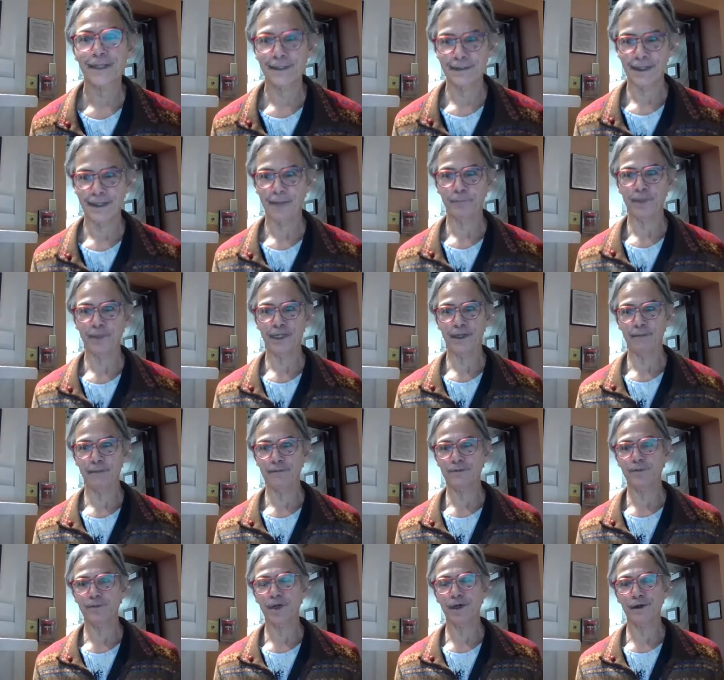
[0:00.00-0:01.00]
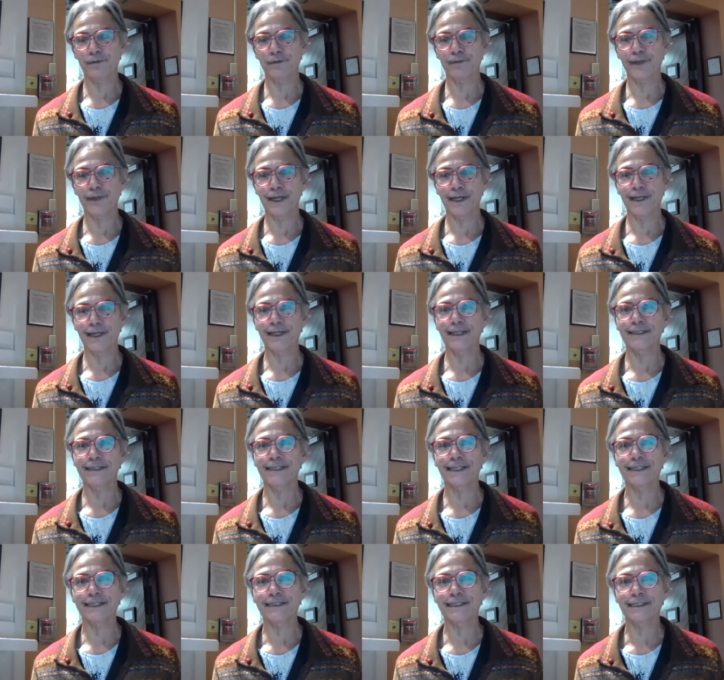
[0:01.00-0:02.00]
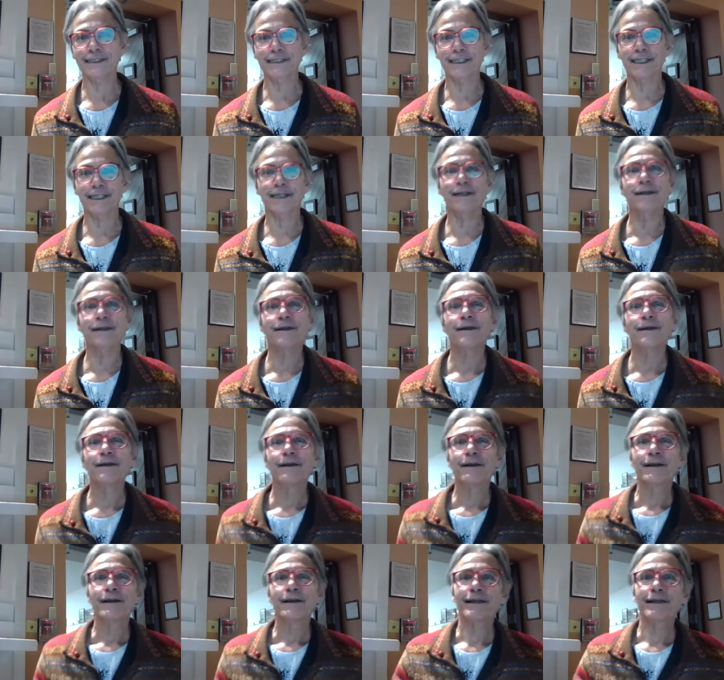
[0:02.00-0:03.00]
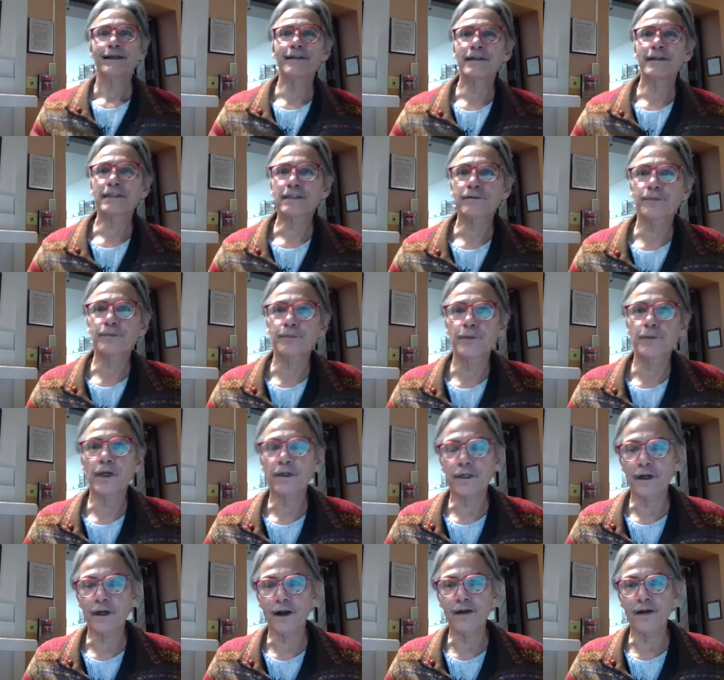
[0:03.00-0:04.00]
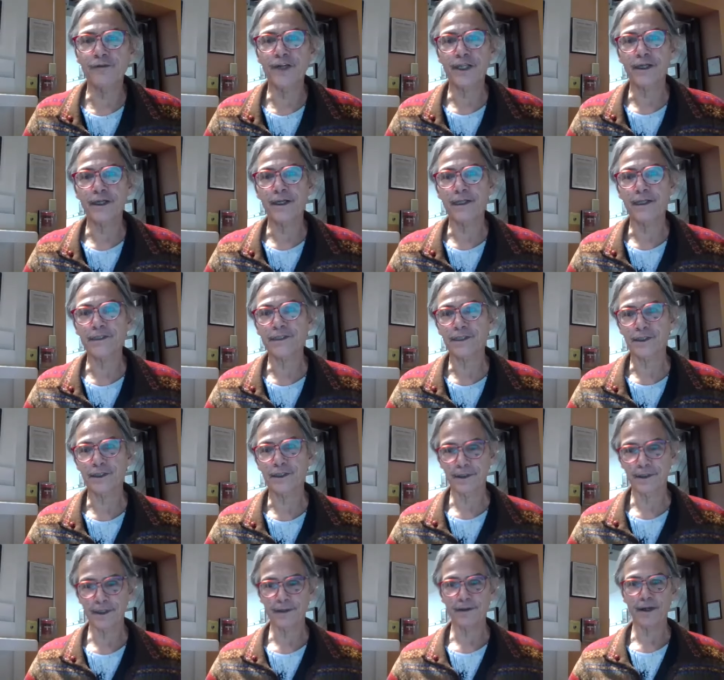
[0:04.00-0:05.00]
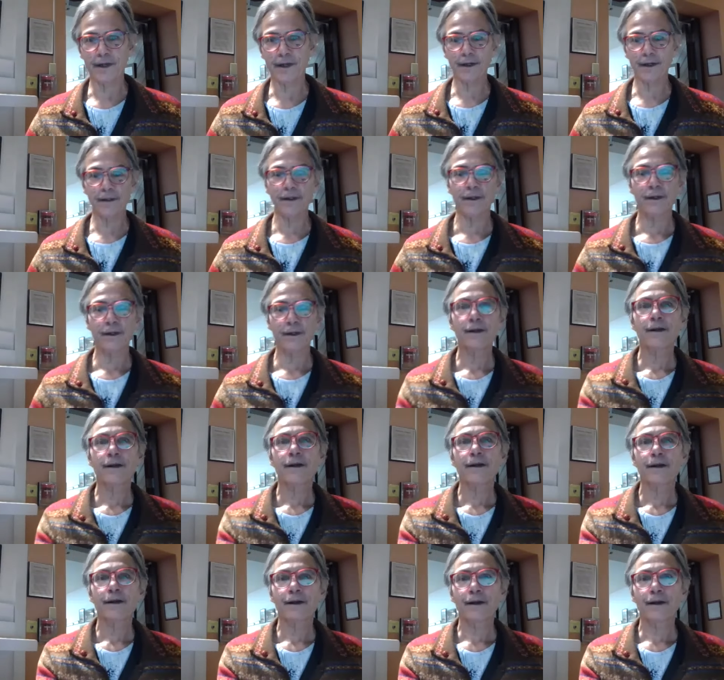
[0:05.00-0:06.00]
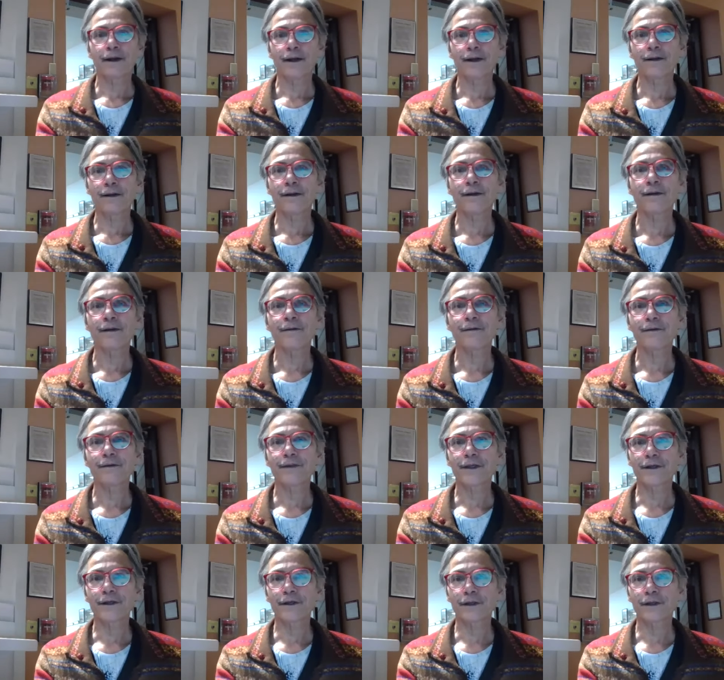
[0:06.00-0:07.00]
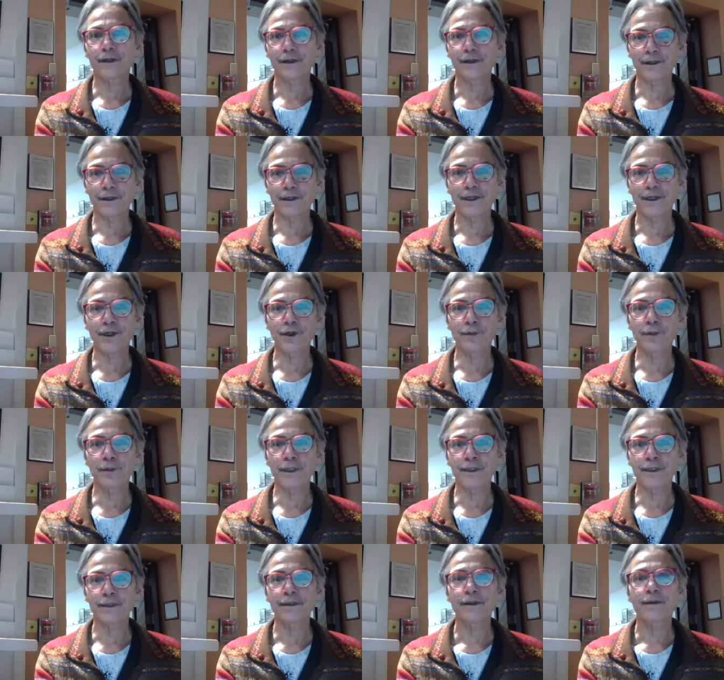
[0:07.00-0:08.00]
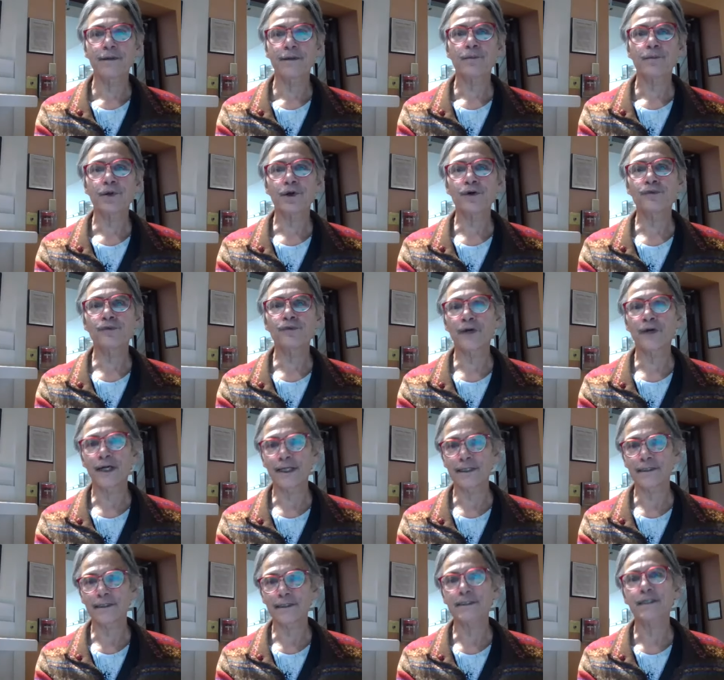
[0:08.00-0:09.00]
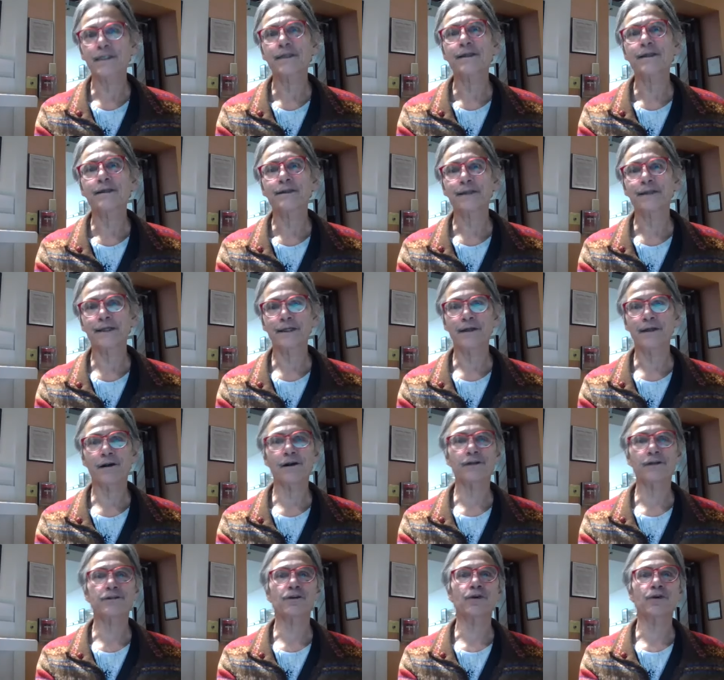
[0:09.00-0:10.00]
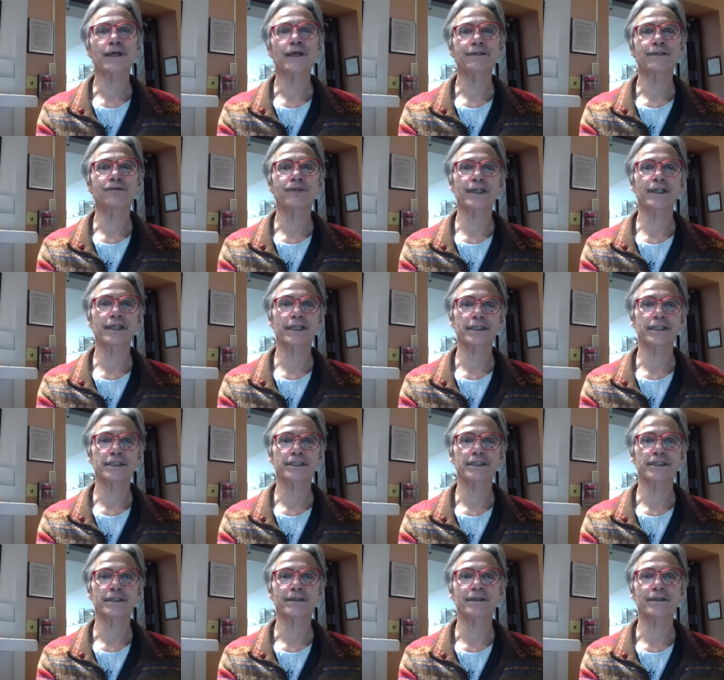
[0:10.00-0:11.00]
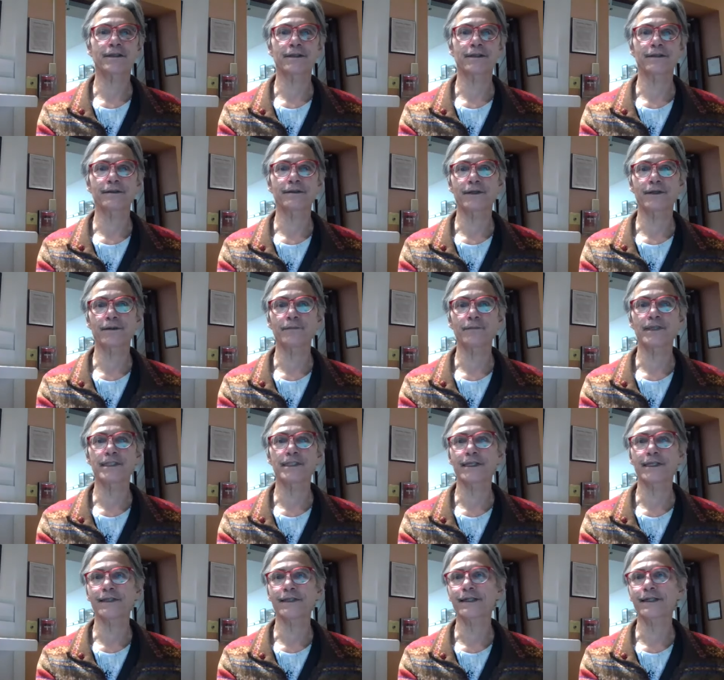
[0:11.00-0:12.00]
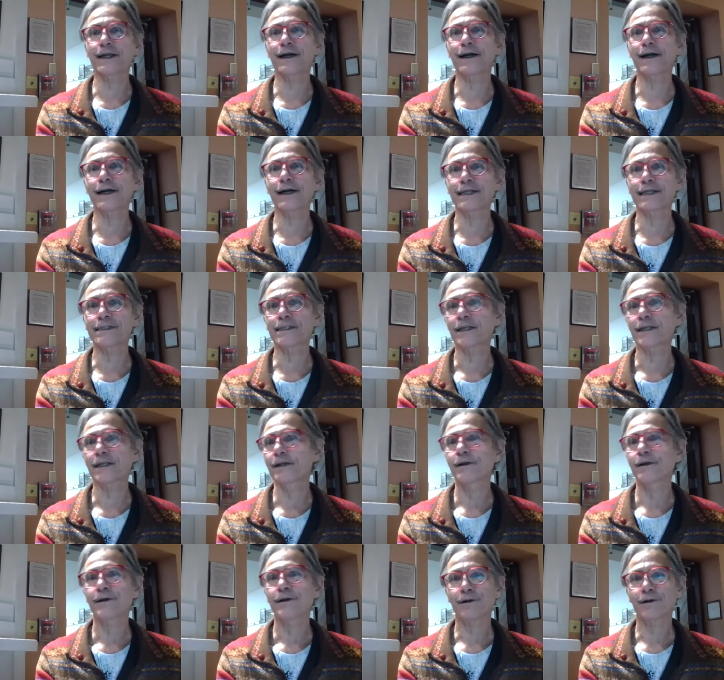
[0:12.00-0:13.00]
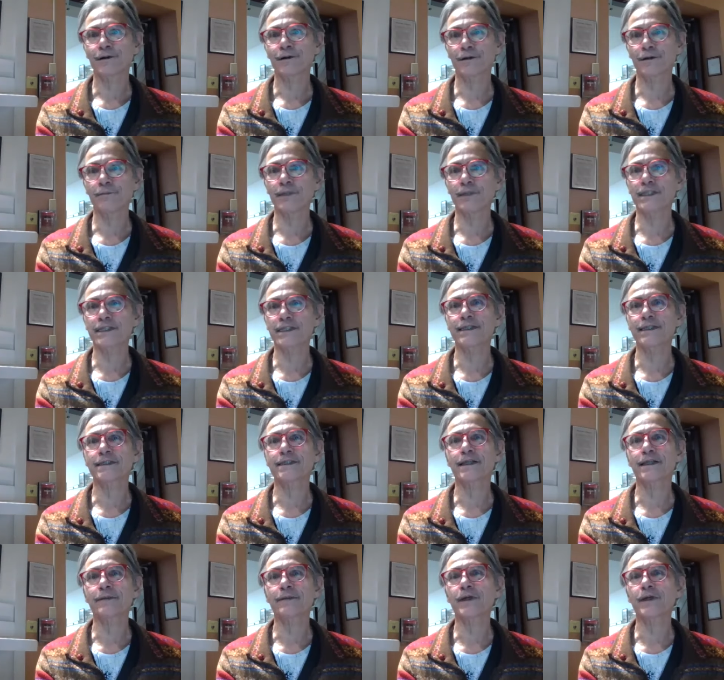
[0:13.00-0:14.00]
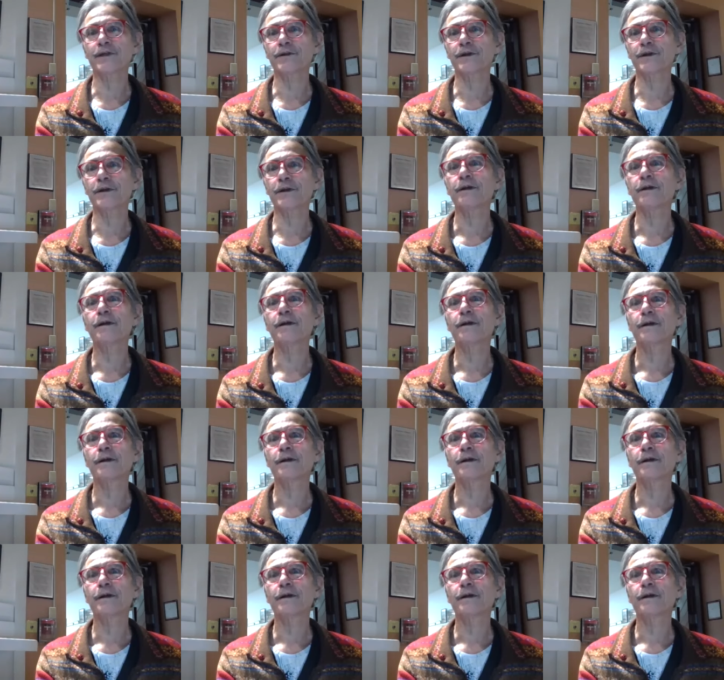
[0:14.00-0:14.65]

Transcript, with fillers: and that becomes part of my identity. In this uh, carving also, there are, uh, there are human profiles that aren't quite finished. They're, they're missing the eyes or they're missing some other,